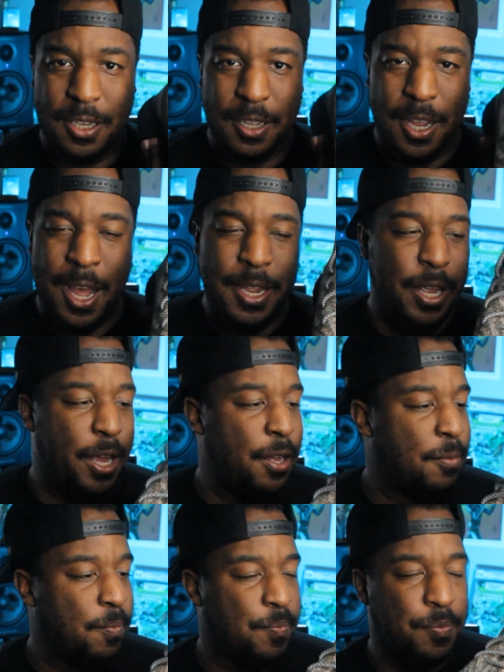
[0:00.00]
Kanye,
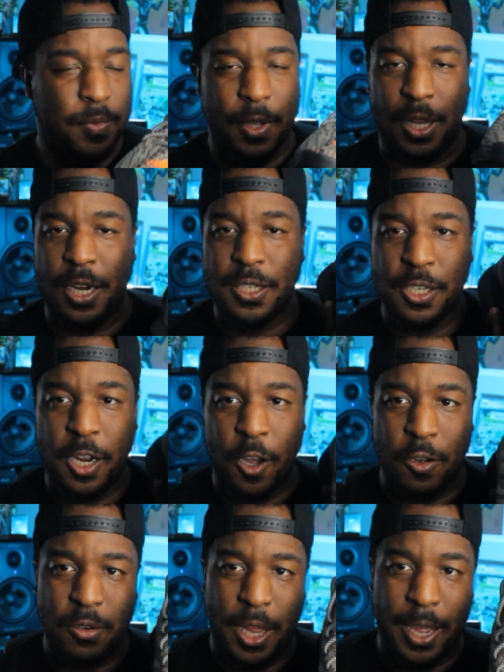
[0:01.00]
let us
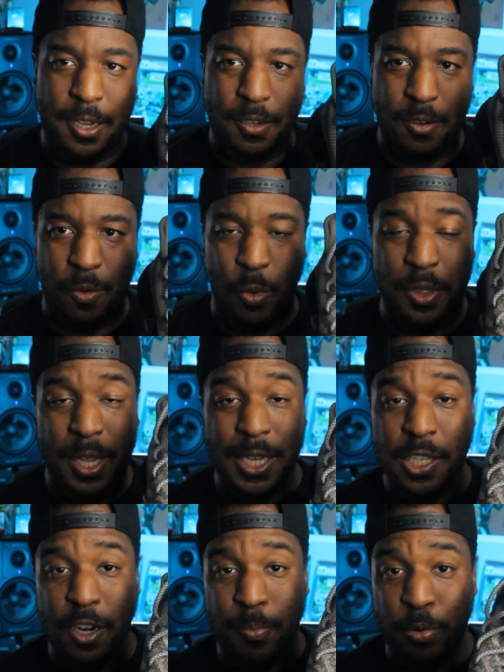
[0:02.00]
know. Like, were
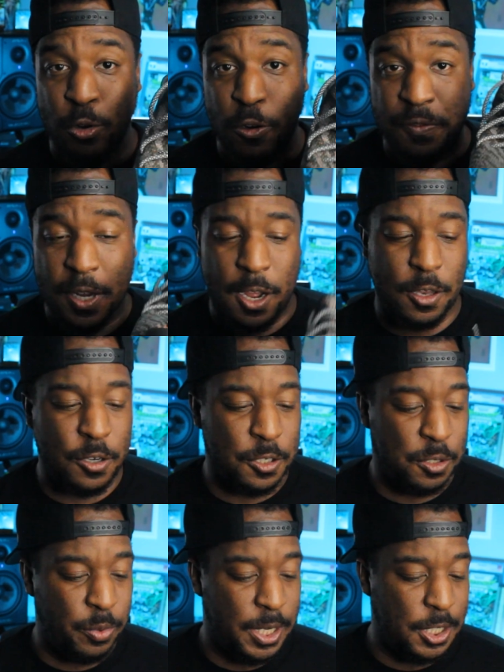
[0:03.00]
these an approved color
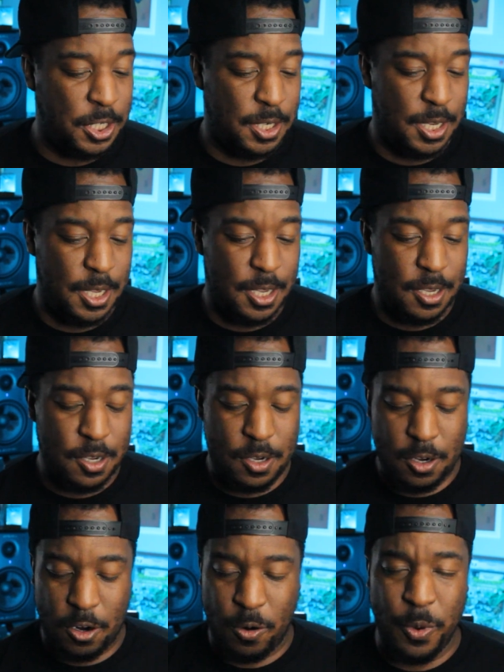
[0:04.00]
switch
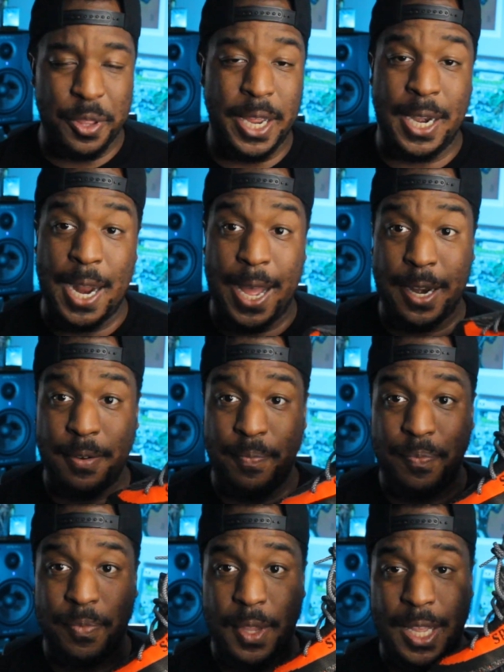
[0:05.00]
or were they not?
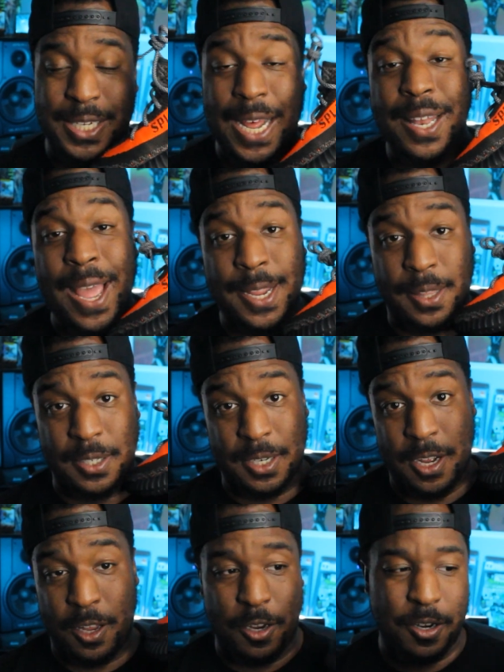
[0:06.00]
Because I like this
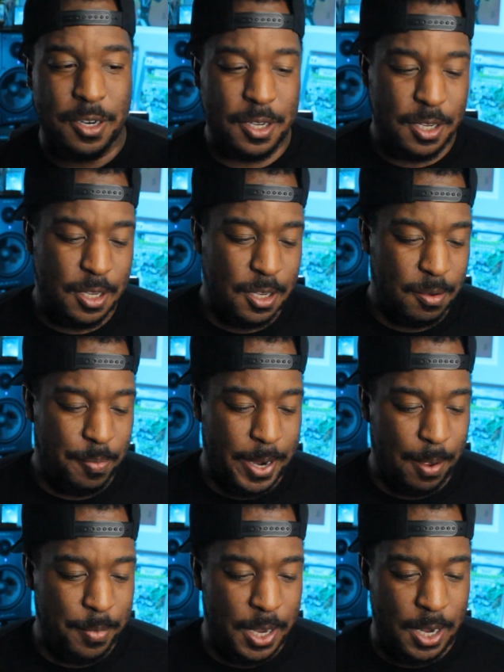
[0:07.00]
color. But
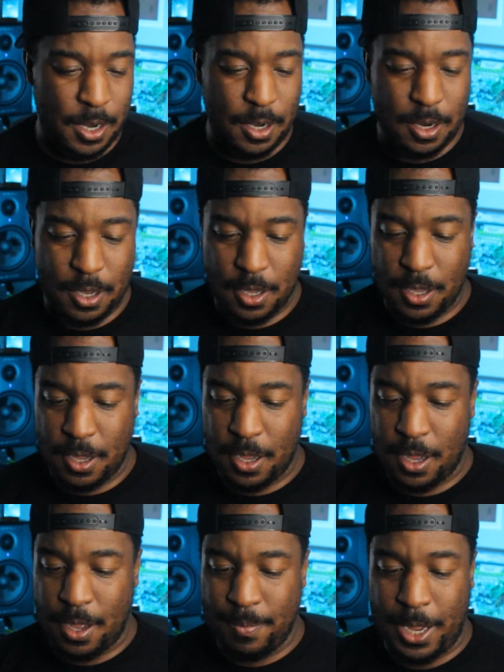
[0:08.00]
I mean,
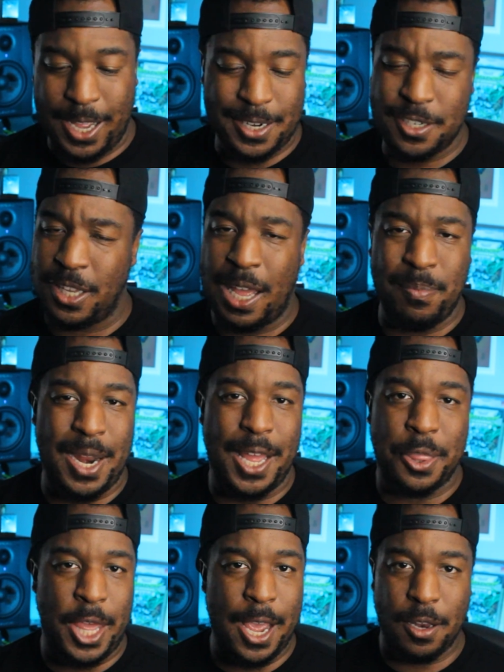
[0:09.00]
I'm
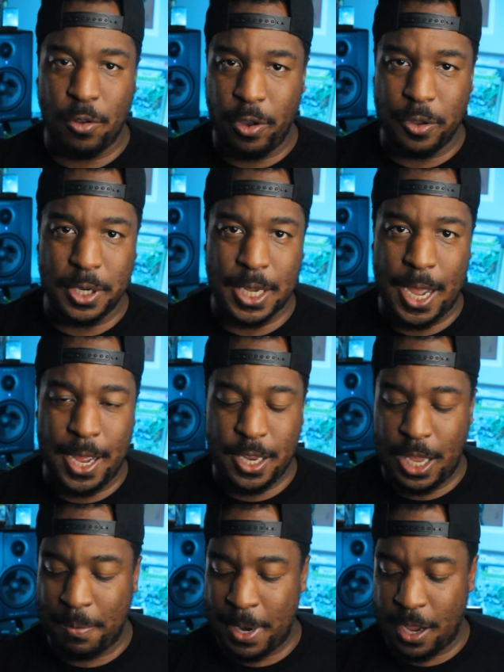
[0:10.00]
not that loyal to
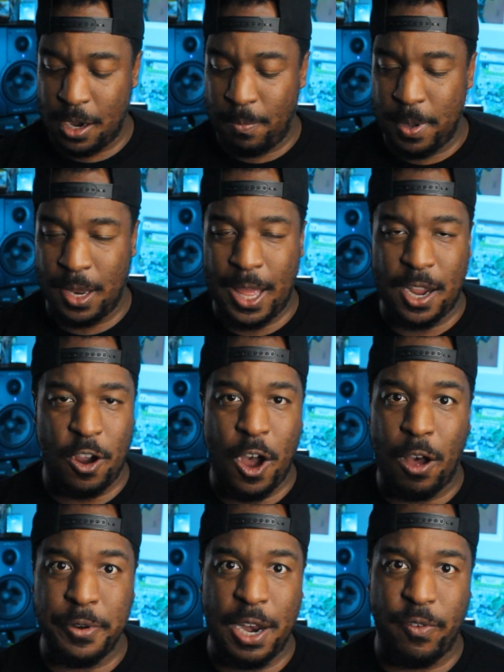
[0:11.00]
Kanye. I'm not going to be like, oh,
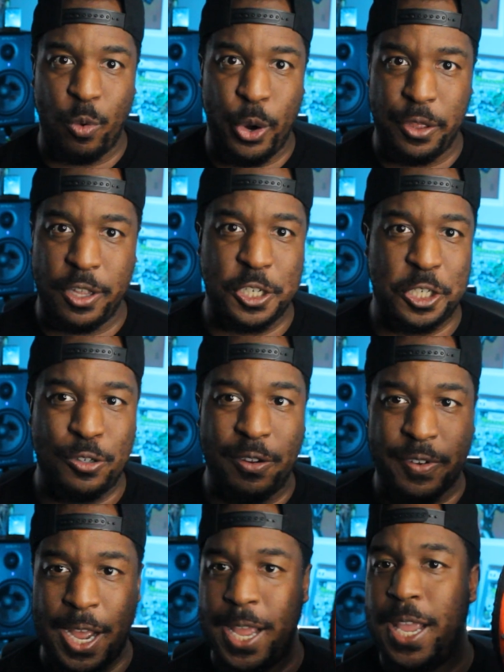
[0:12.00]
I'll never wear this shoe
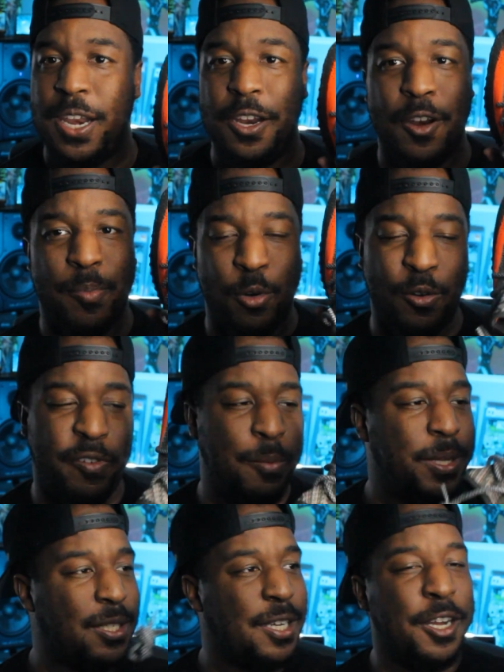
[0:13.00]
if Kanye didn't approve it.
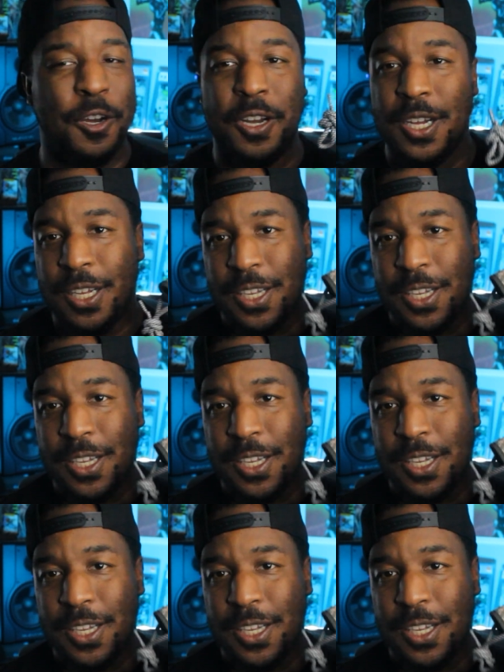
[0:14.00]
But still,